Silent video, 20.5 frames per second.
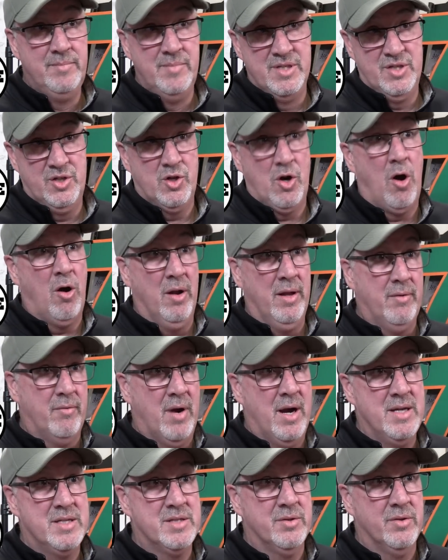It's Charlotte,
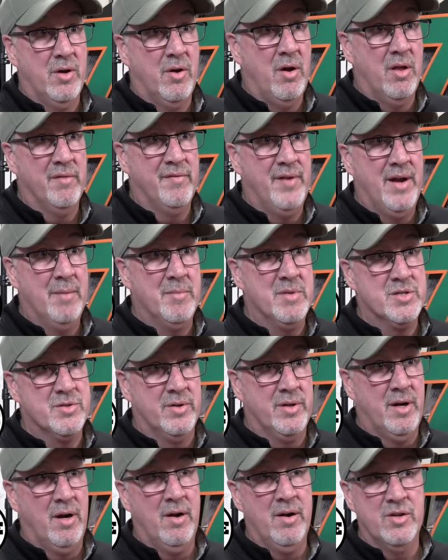right? So the, all the families are there.